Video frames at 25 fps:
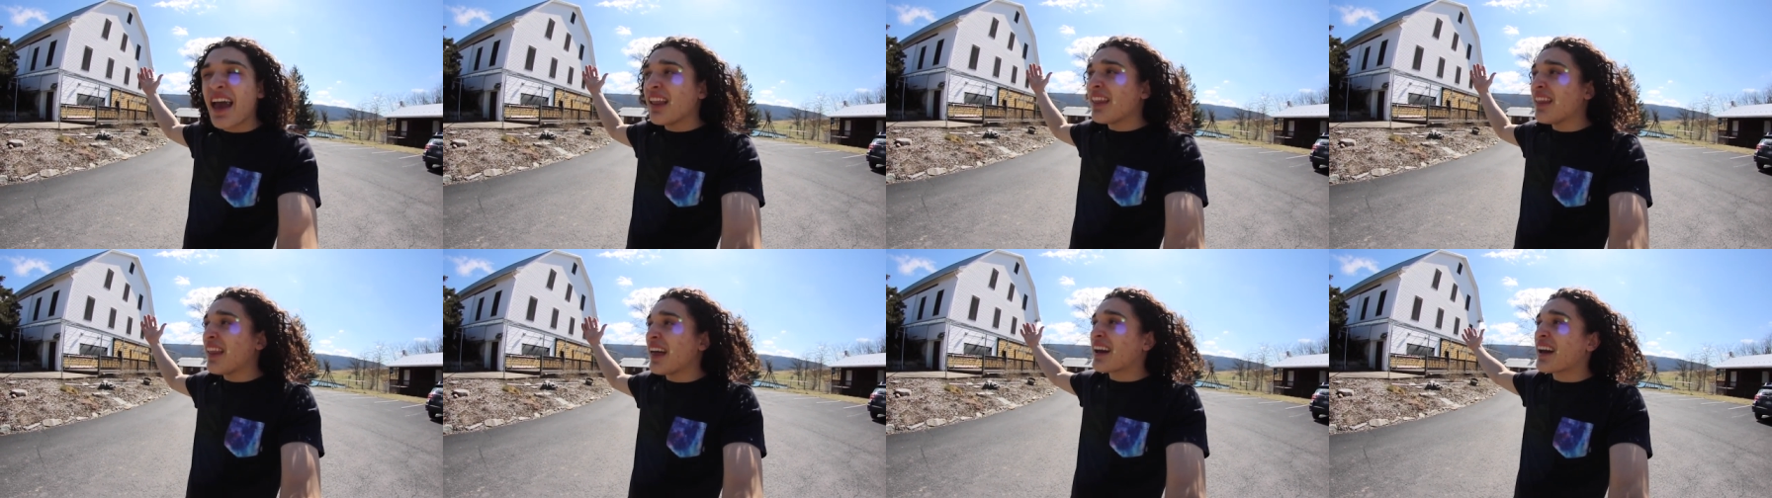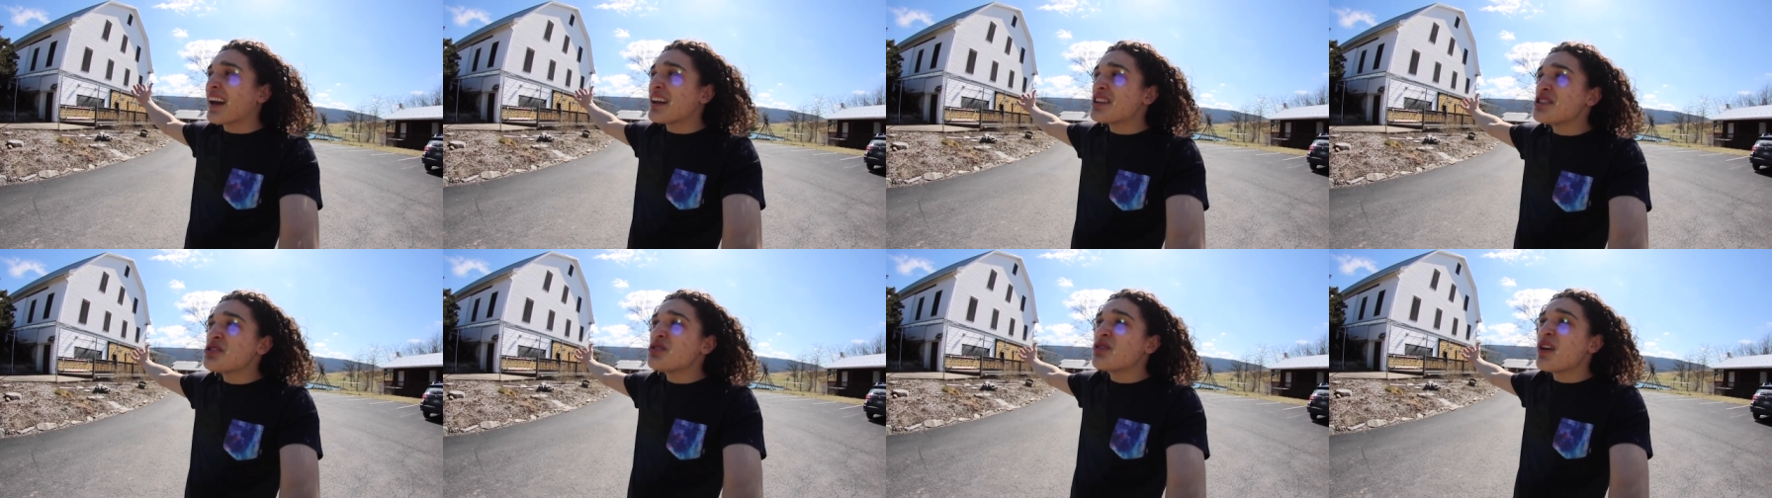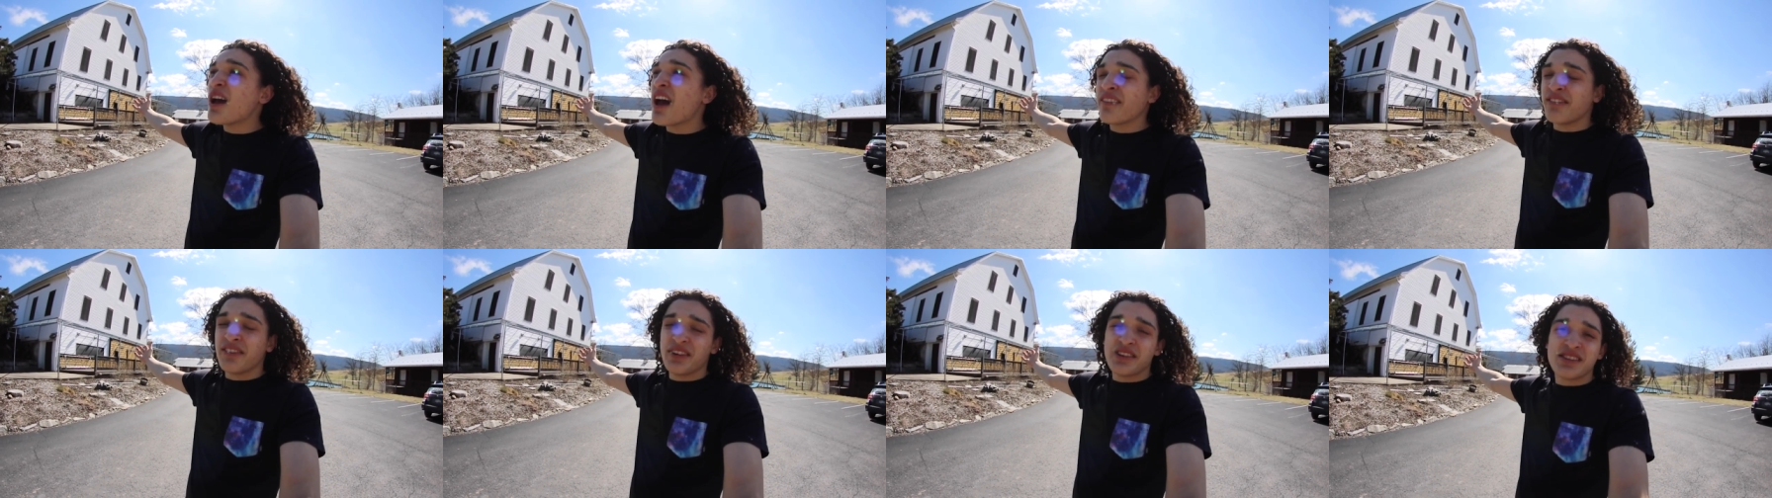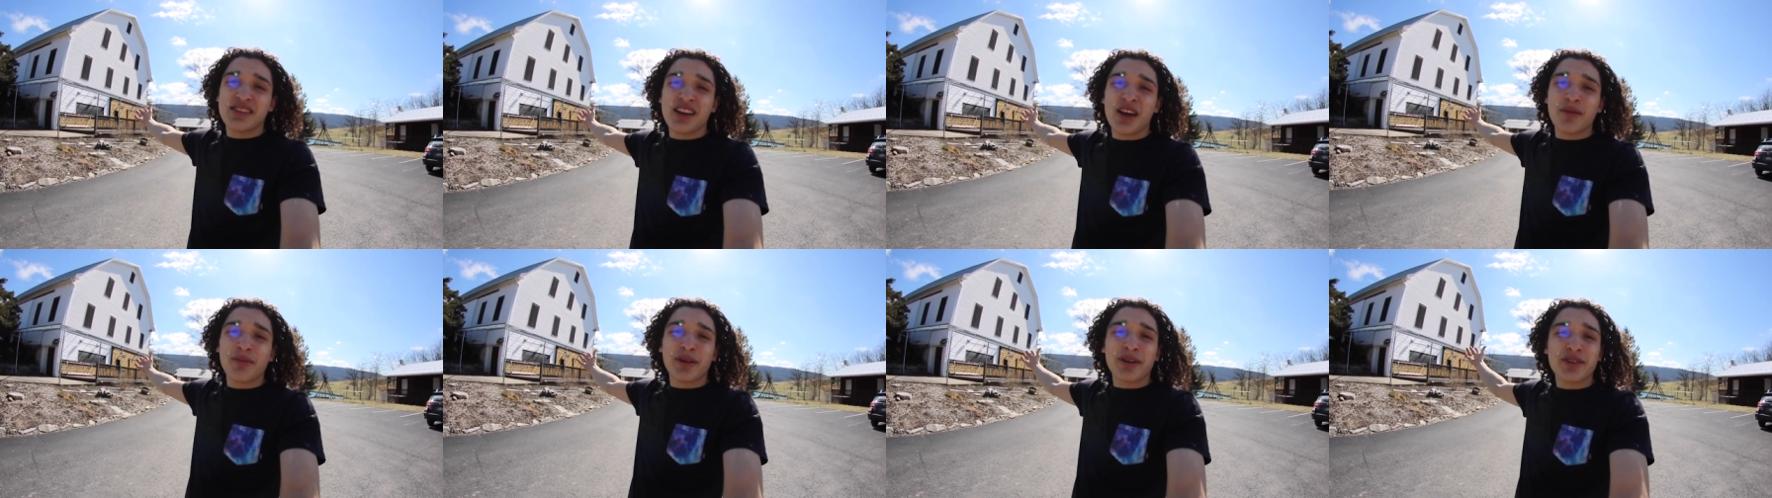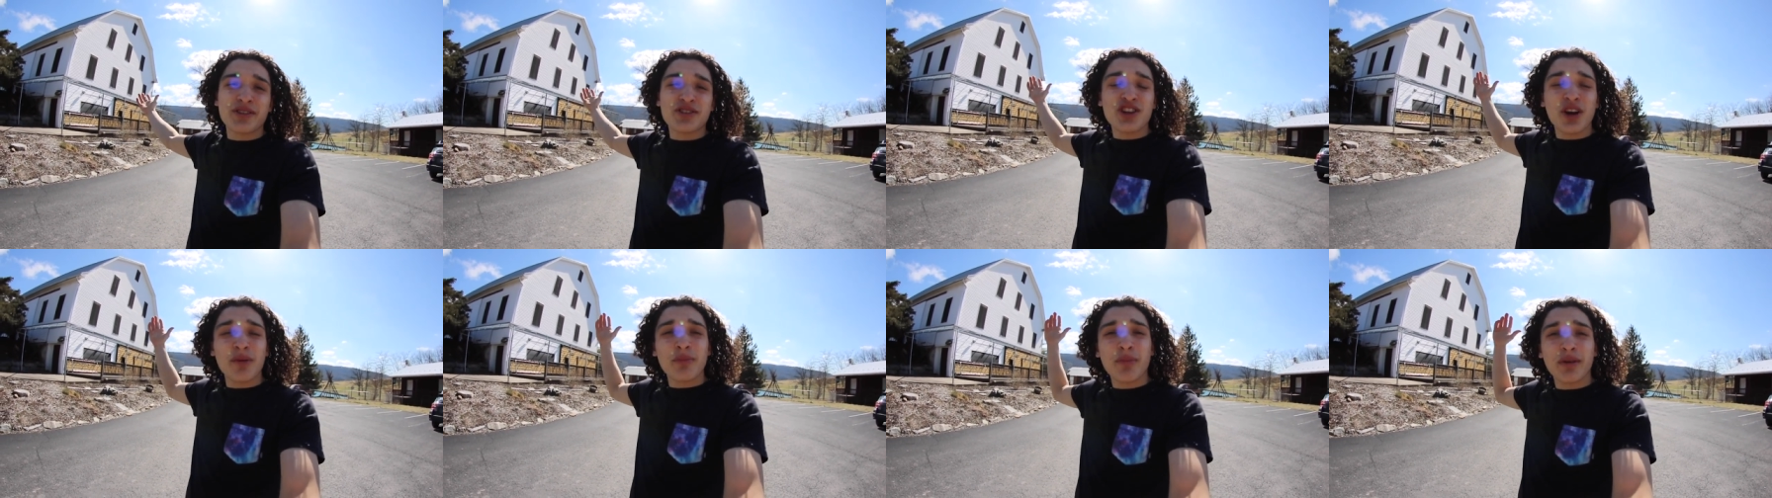like I do every summer.
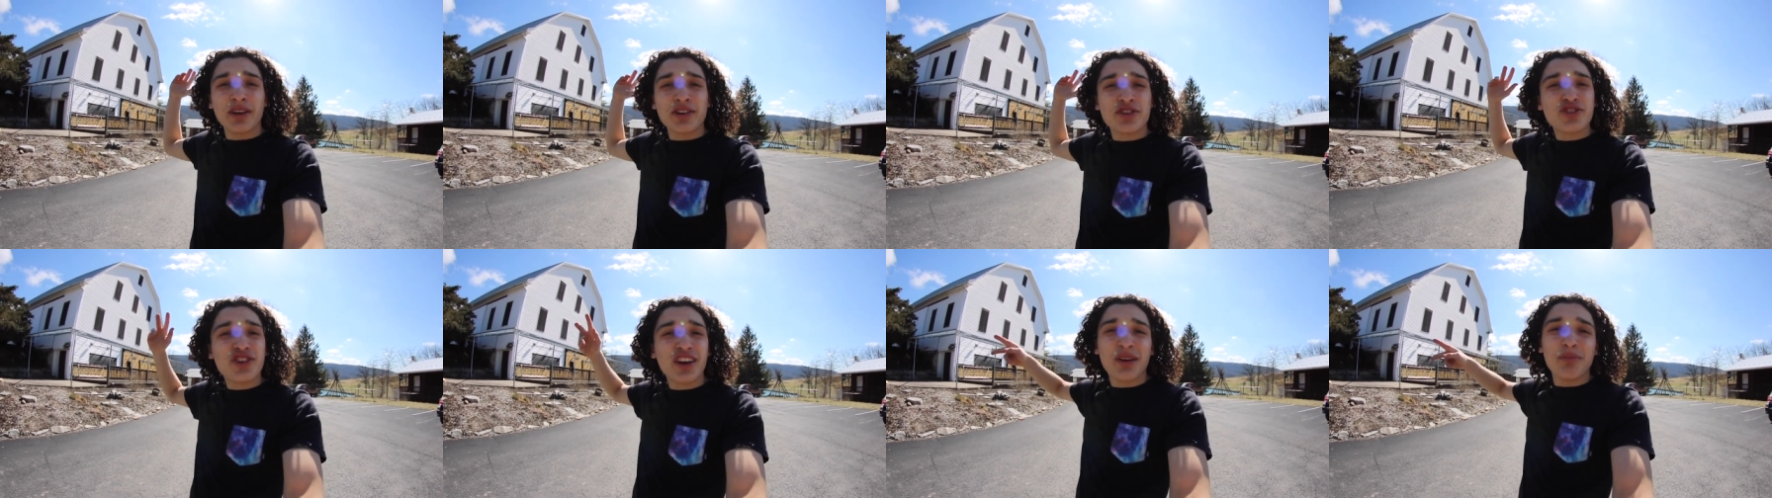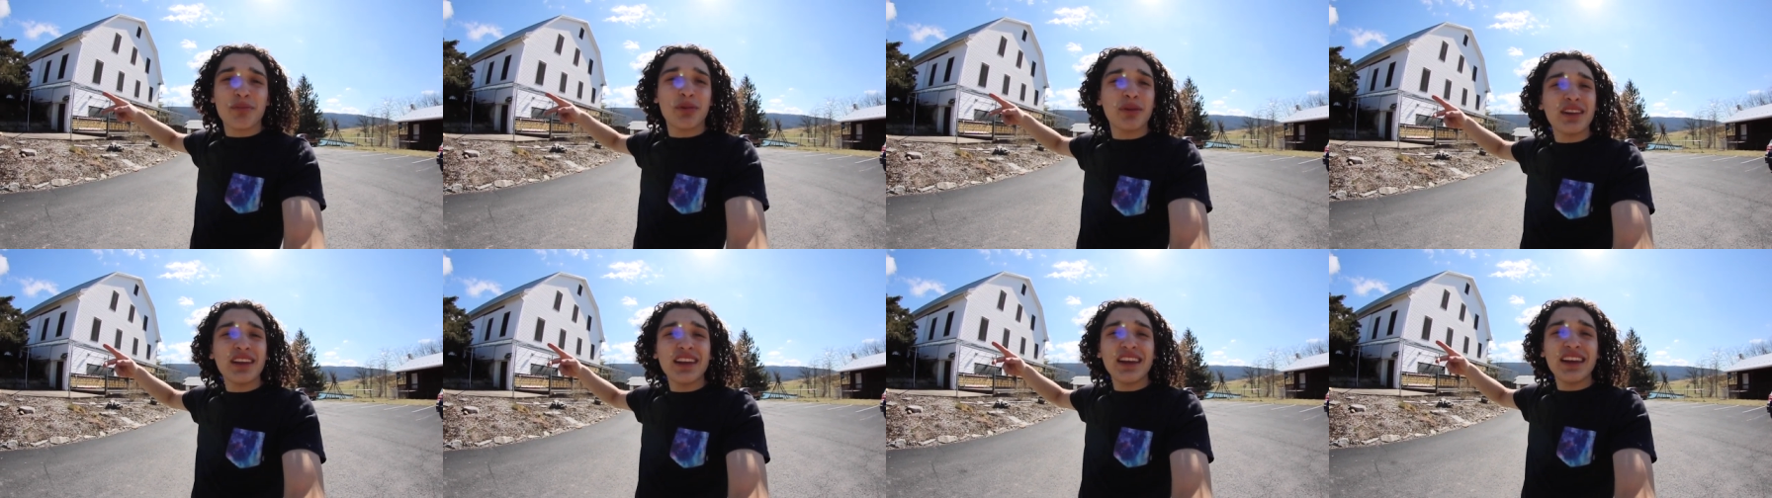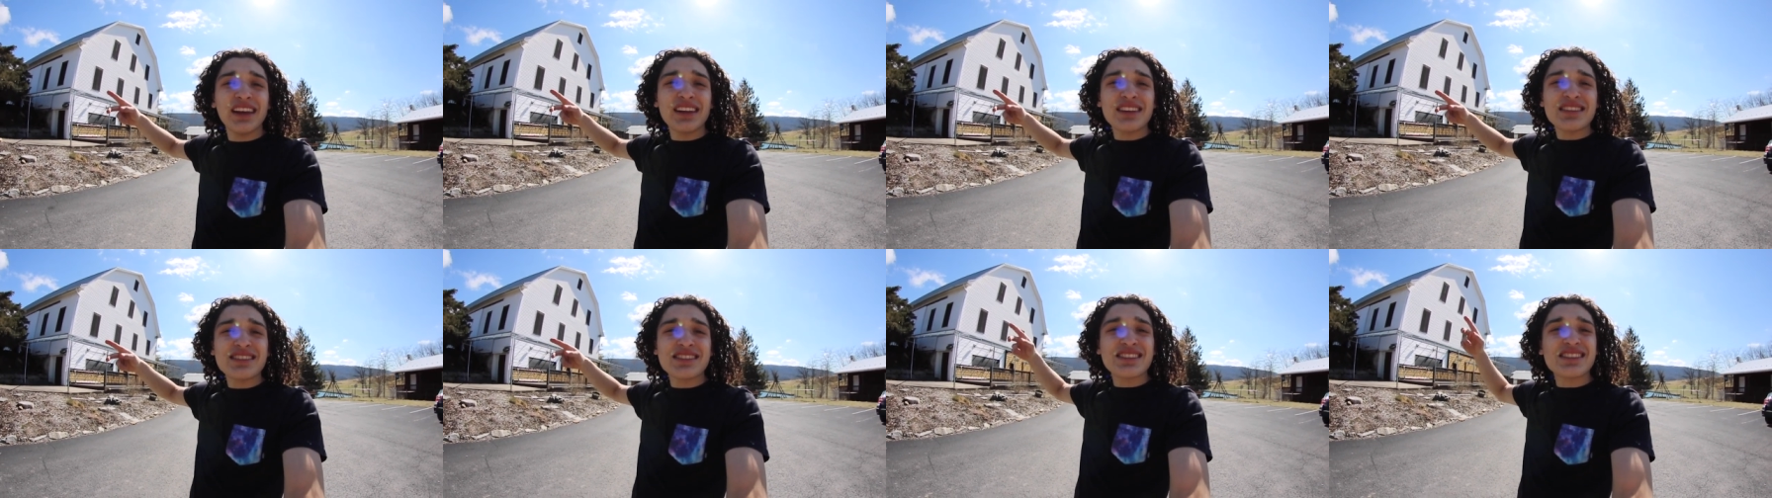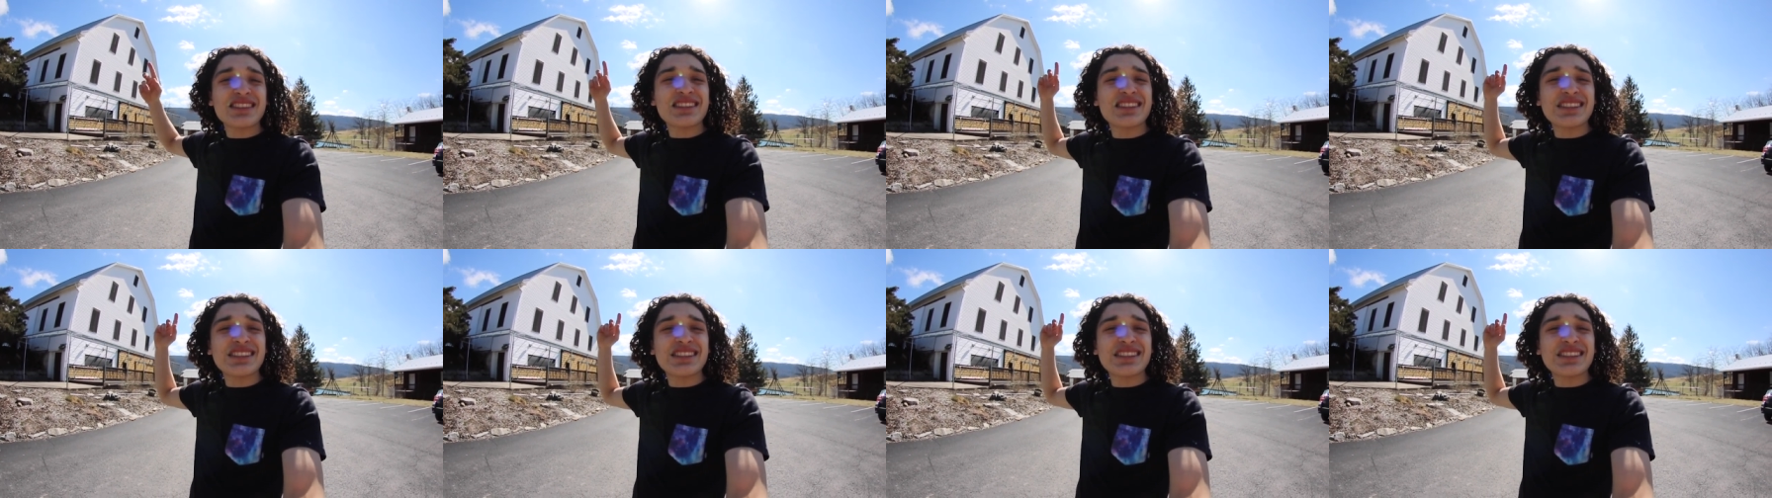Jumping on trampolines,